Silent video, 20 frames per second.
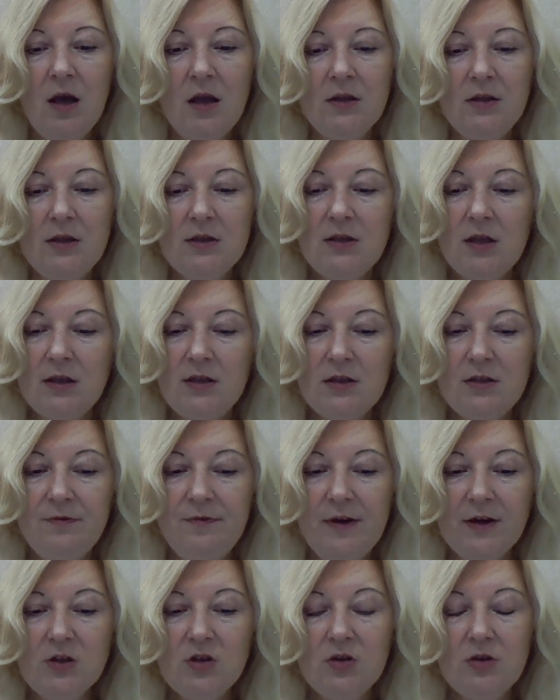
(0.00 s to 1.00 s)

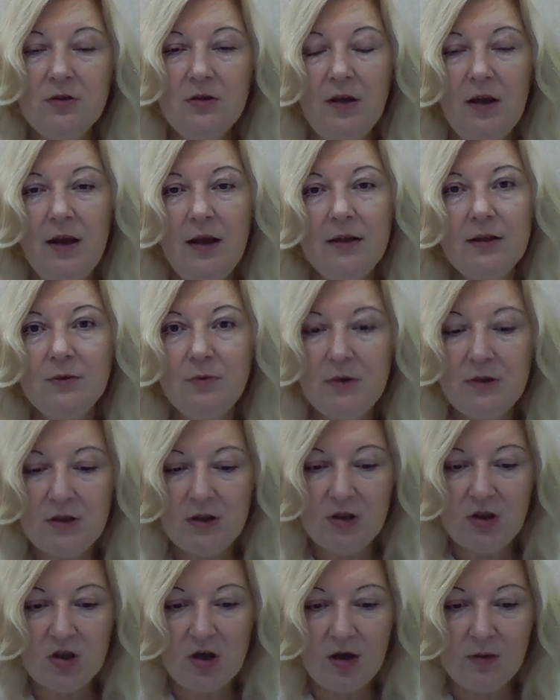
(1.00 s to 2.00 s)
dissatisfaction, and
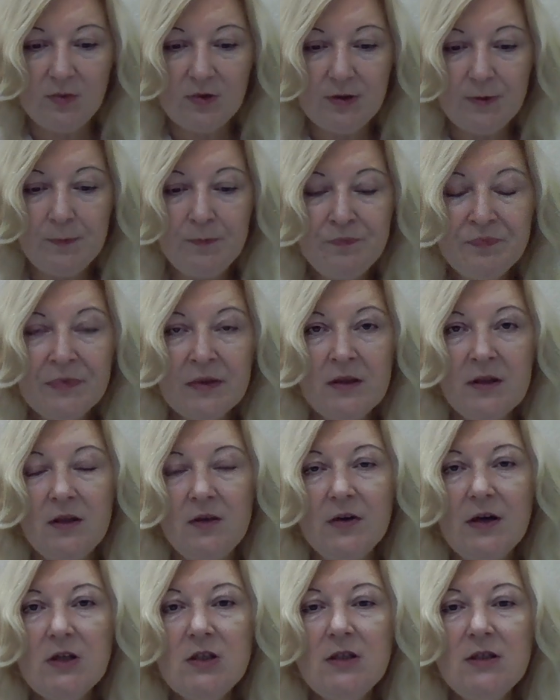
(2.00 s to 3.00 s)
quitting jobs. The
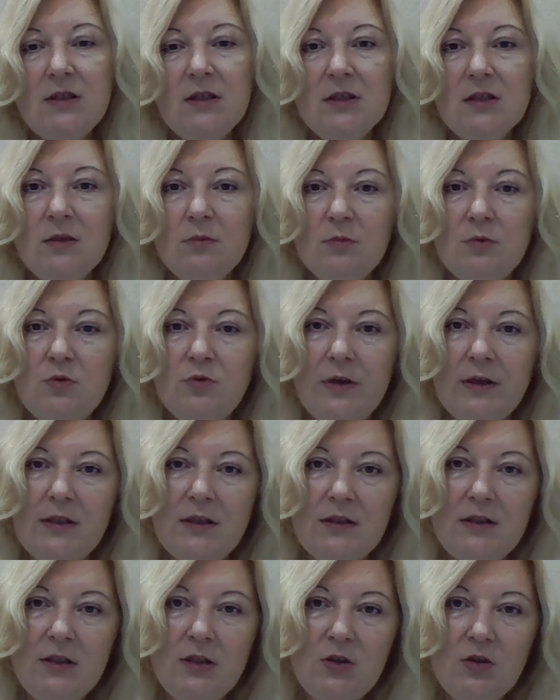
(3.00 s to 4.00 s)
Russian system of
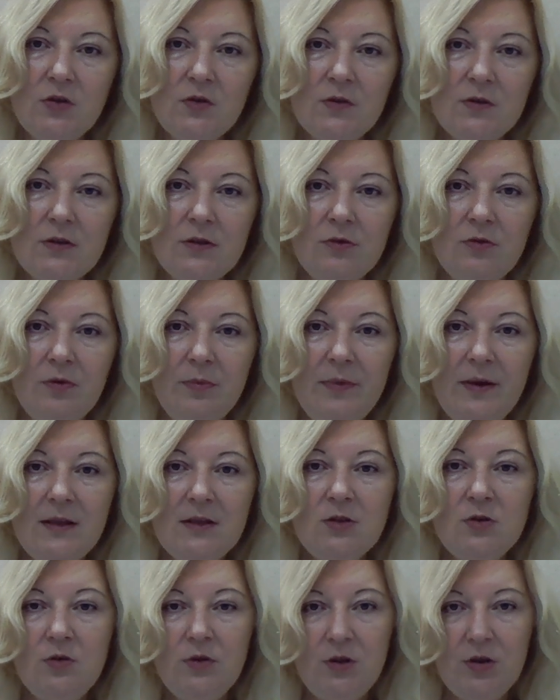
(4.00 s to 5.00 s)
training teachers
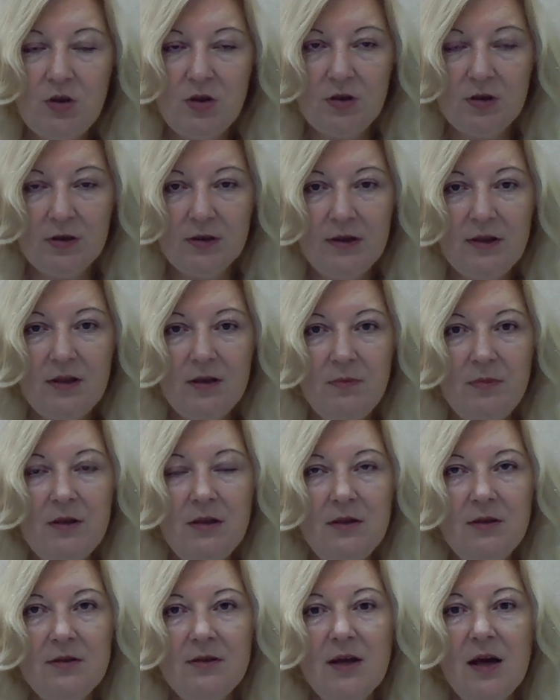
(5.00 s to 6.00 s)
remains traditional in the
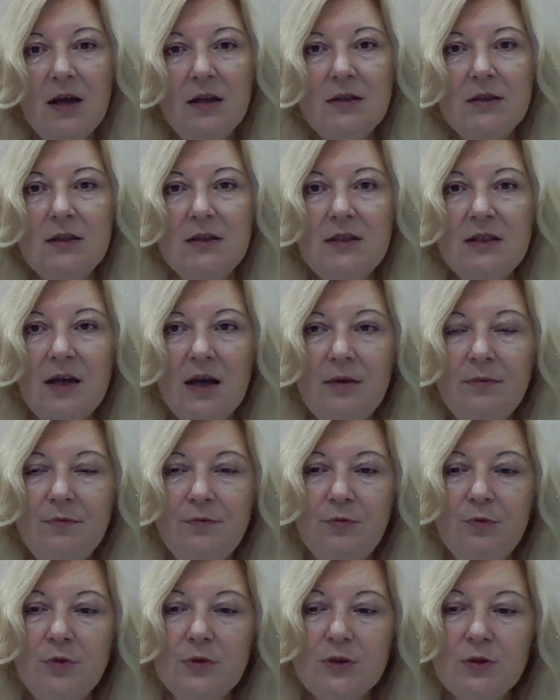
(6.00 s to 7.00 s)
meaning that the time
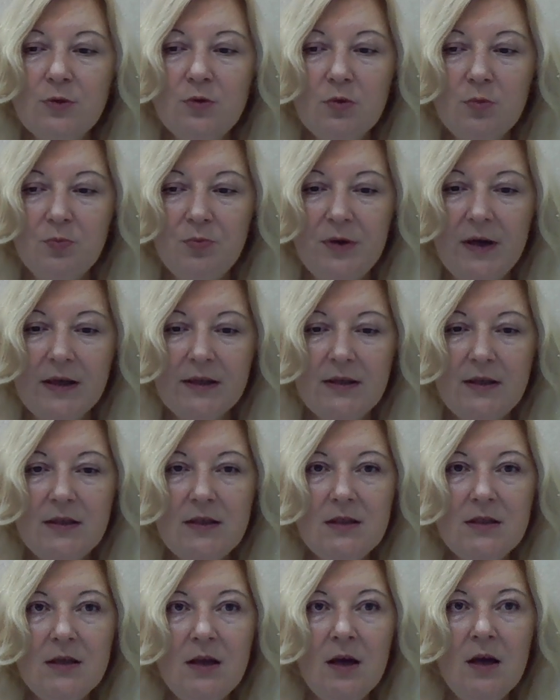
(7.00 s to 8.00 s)
for school
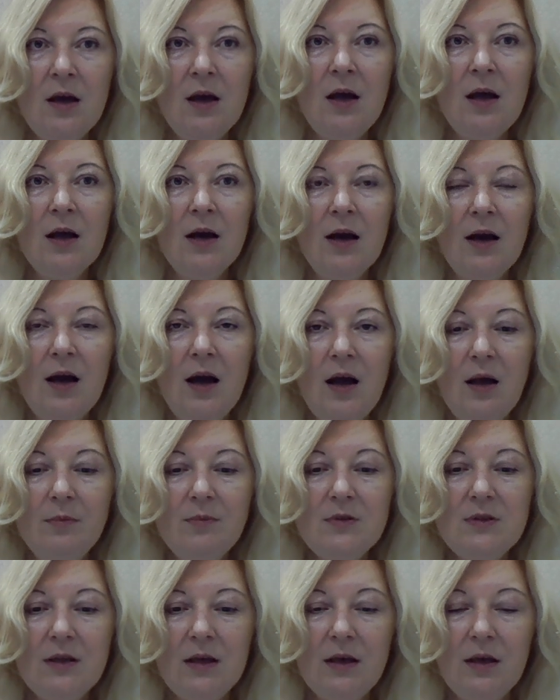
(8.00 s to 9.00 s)
practice
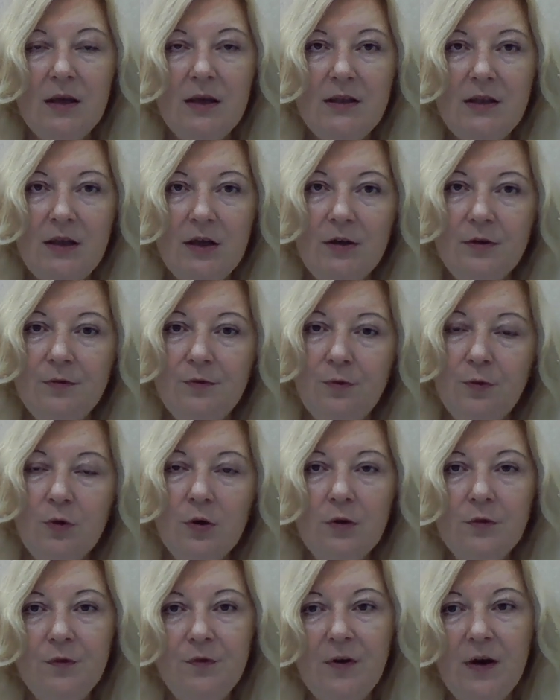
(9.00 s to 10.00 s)
comes in year 4
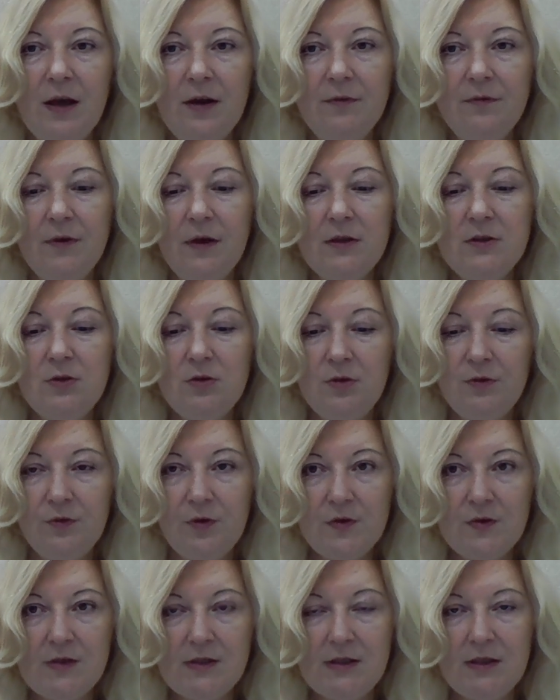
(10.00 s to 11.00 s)
or 5 at
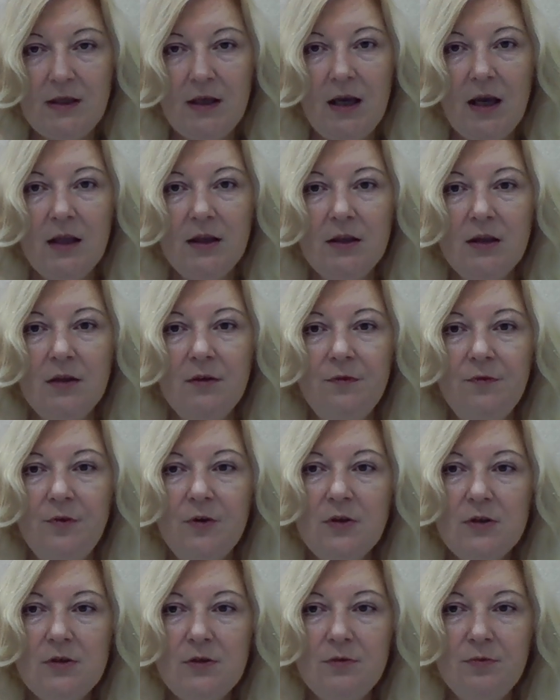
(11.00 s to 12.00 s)
university, and the
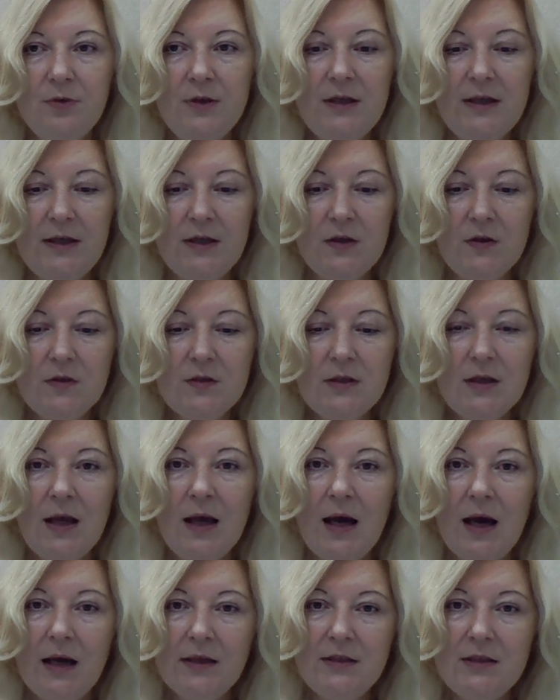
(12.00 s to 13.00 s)
first 3 years
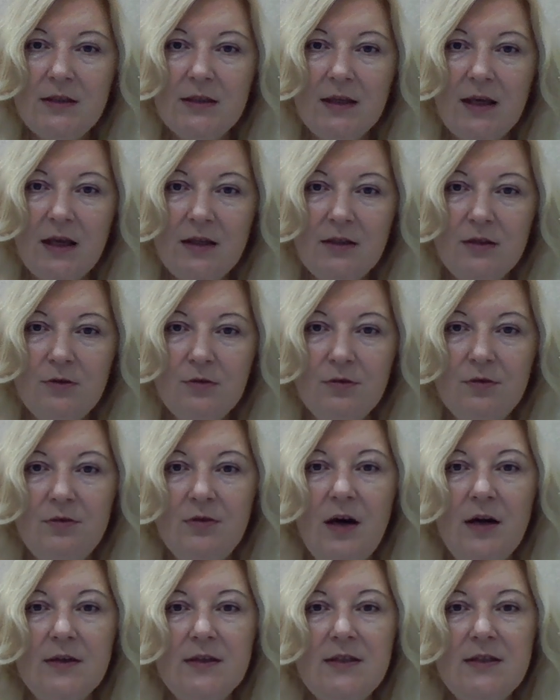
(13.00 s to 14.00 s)
are dedicated to
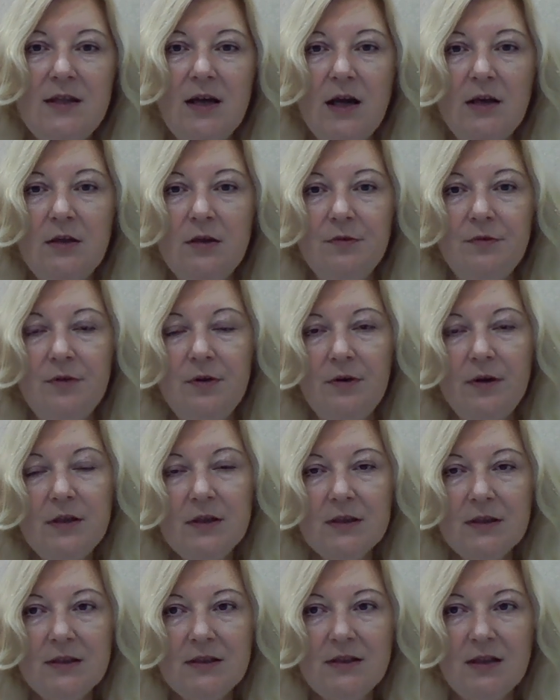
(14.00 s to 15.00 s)
thorough study of
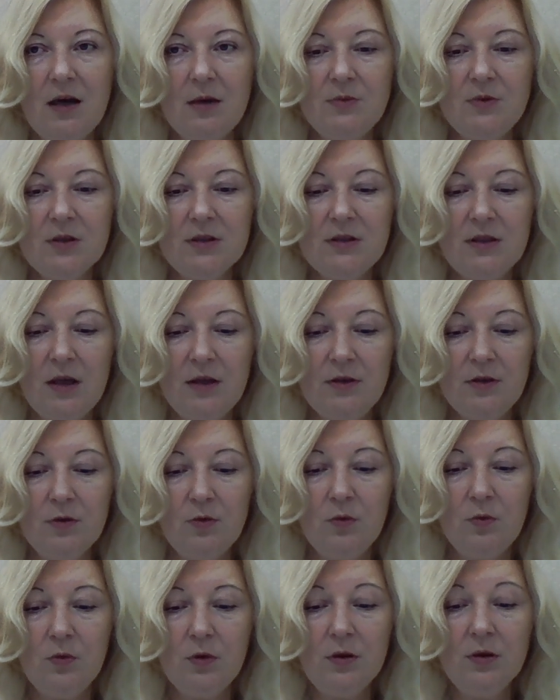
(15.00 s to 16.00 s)
theoretical subjects and the
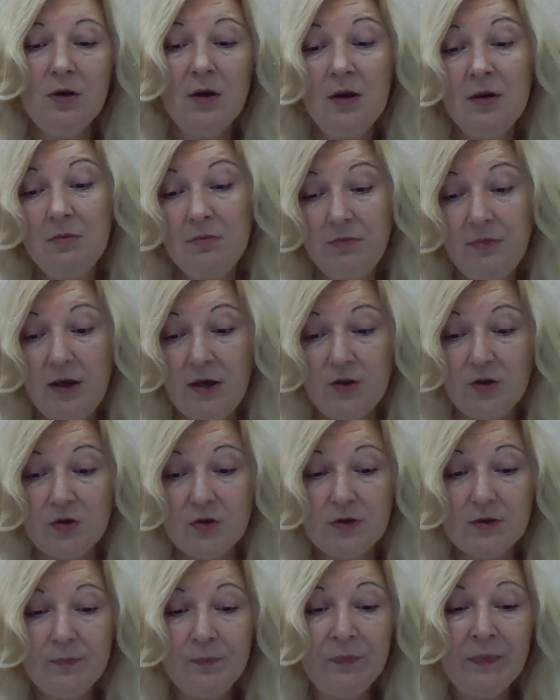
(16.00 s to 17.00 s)
core
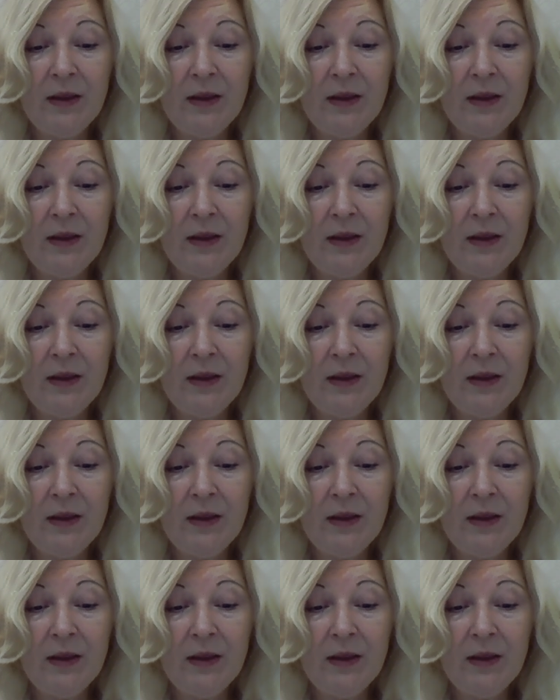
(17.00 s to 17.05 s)
majors.